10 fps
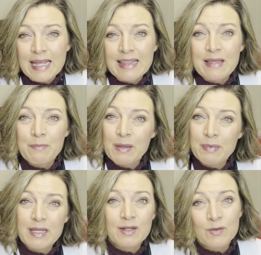that
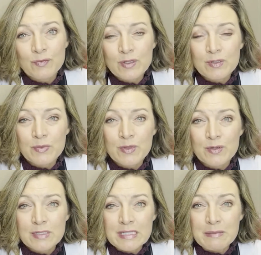maybe interferes with your
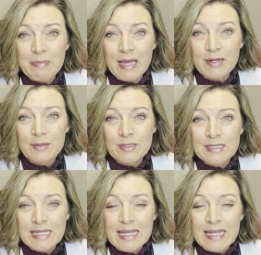sleep patterns?